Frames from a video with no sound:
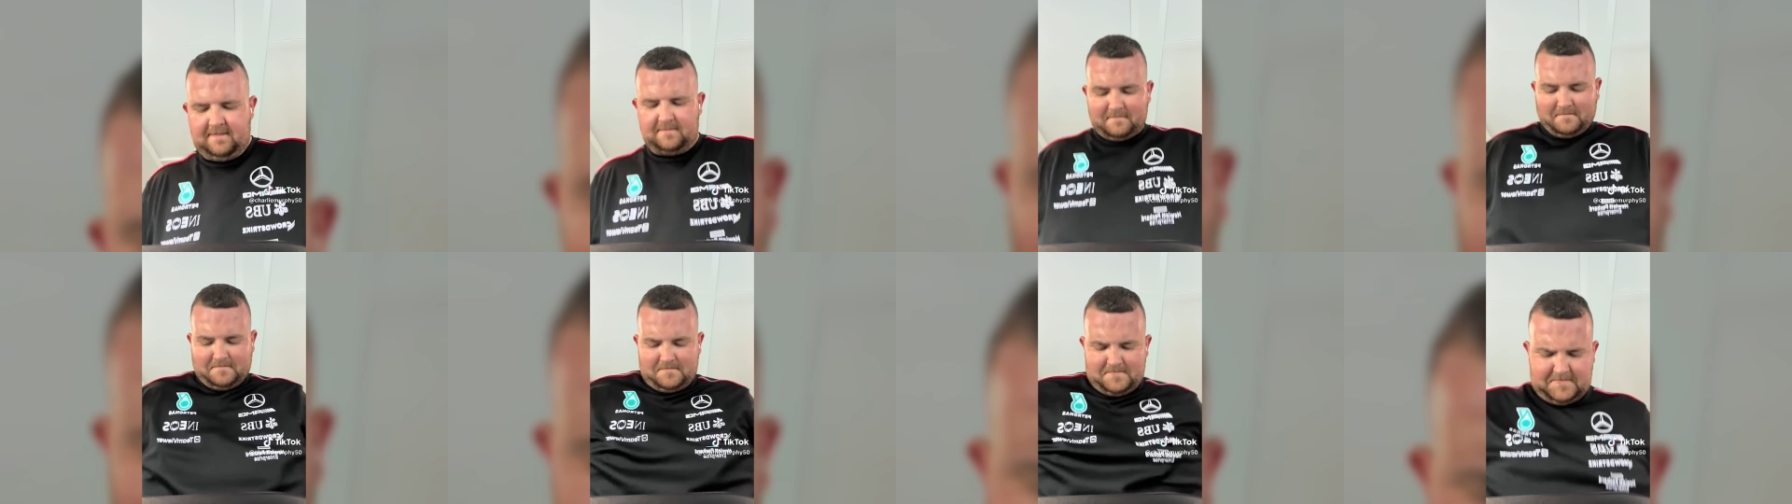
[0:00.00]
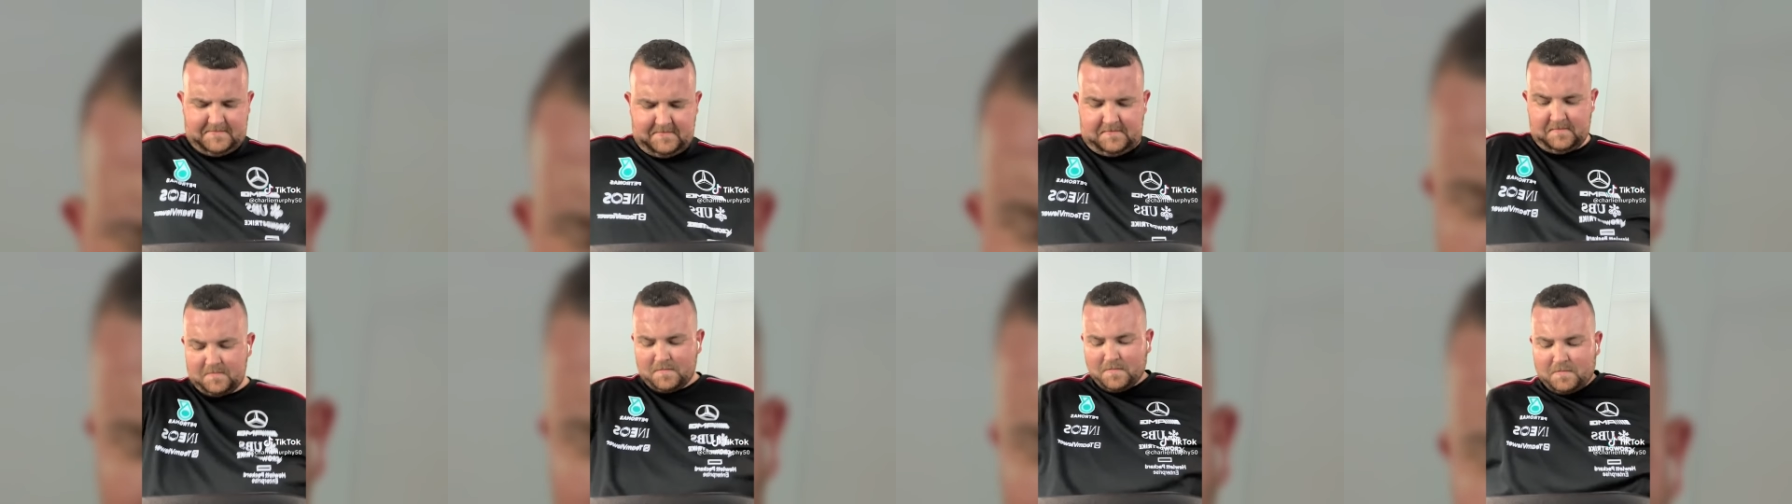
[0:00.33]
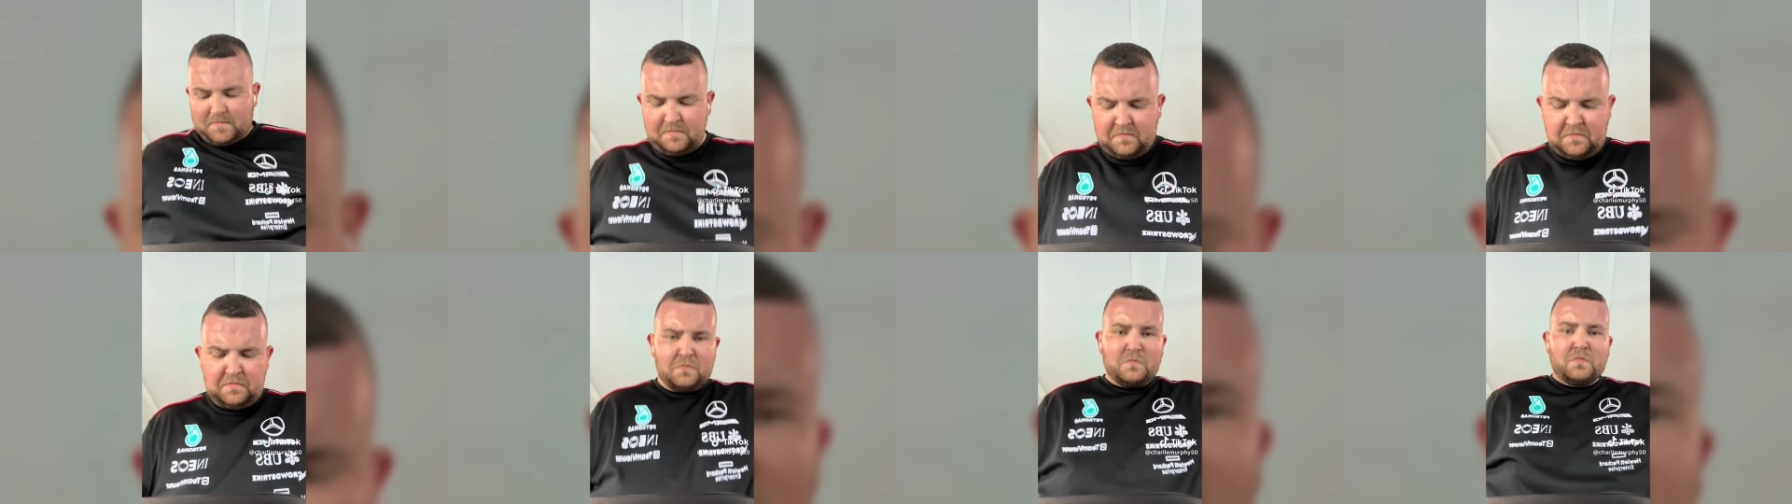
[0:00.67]
I,
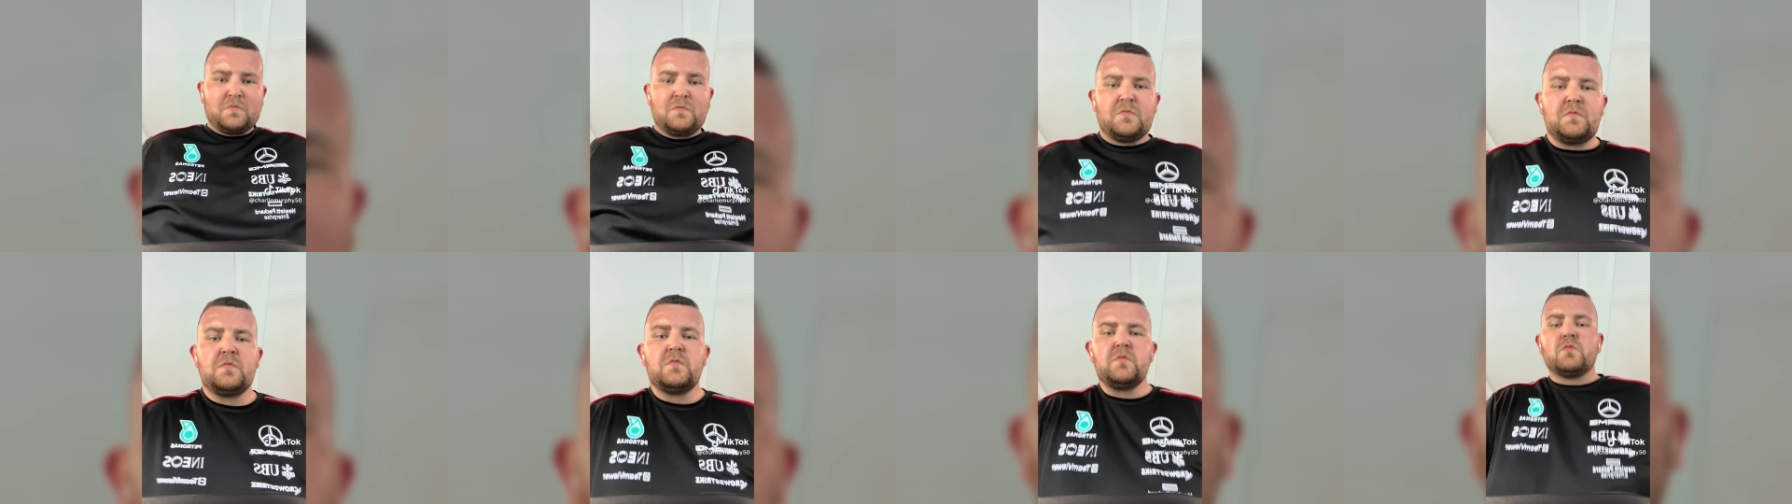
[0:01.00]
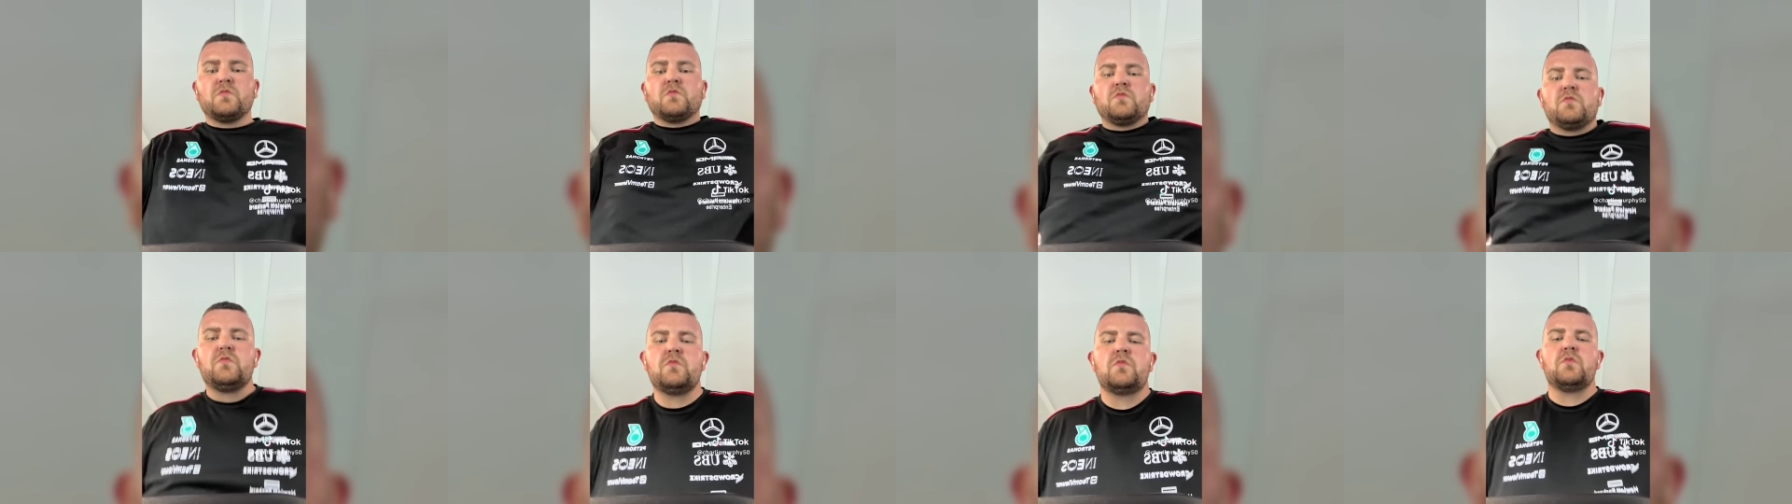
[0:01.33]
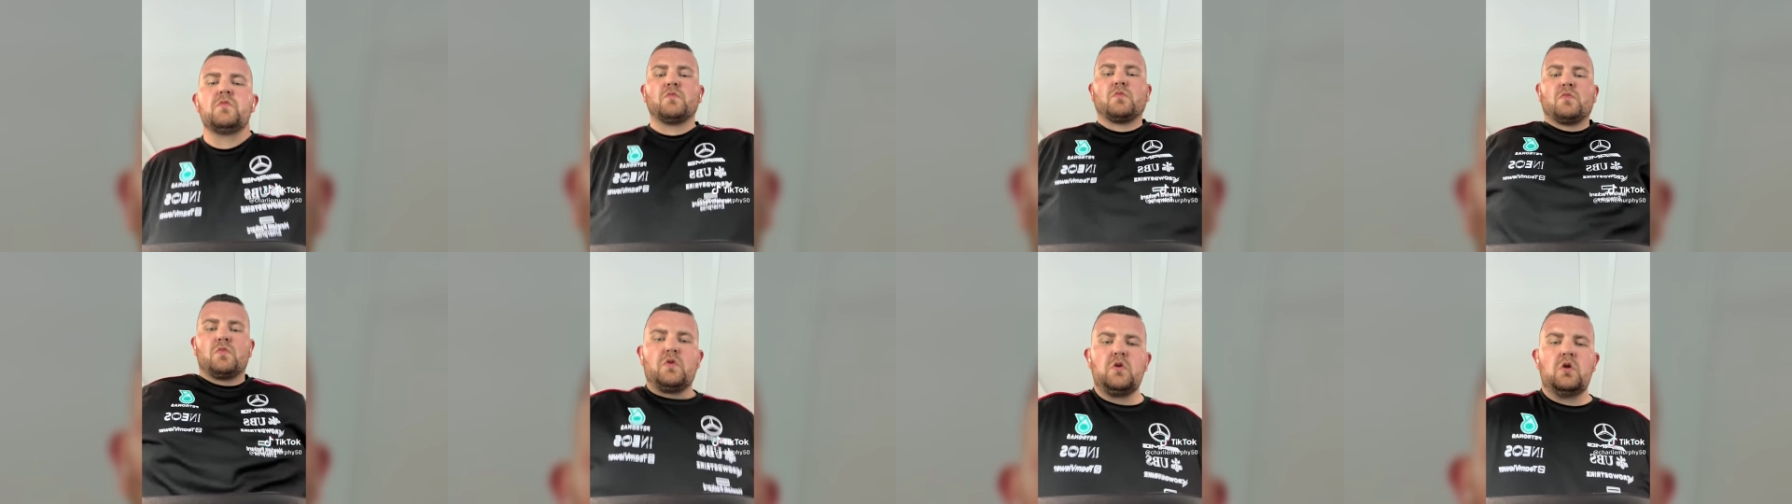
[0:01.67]
I'd expressed that I was
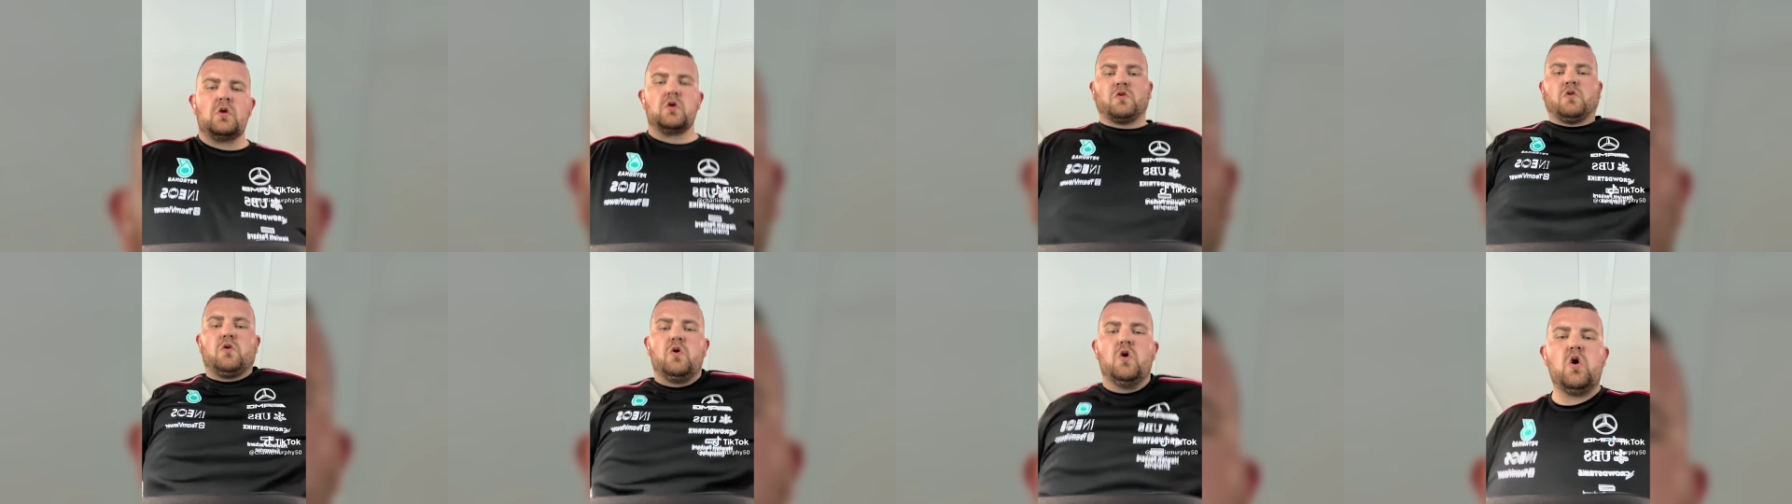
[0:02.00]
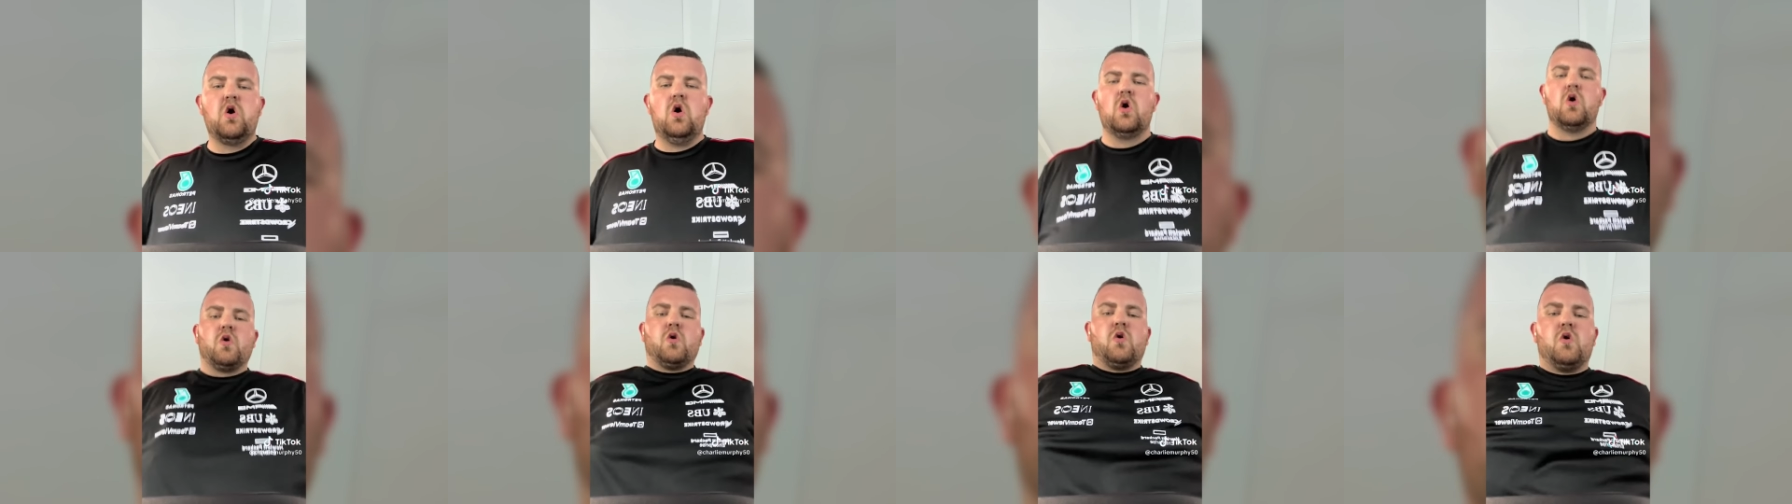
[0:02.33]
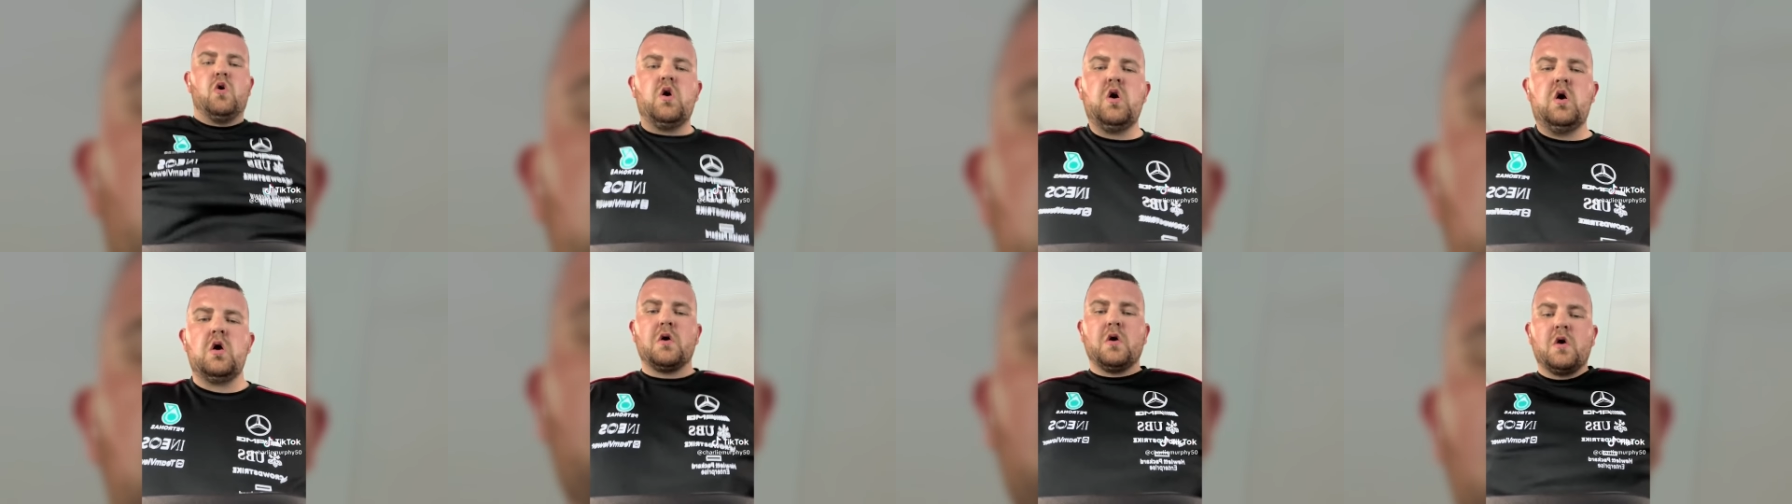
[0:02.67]
trying to have a weight loss
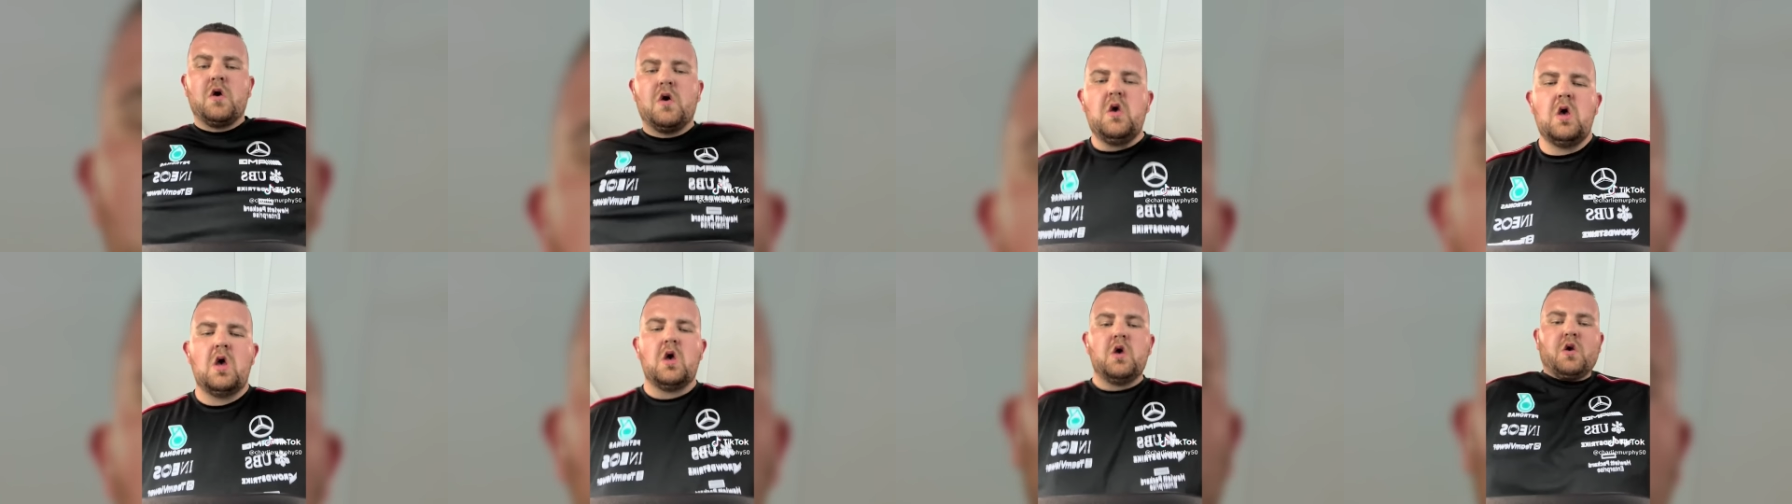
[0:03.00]
journey, mm.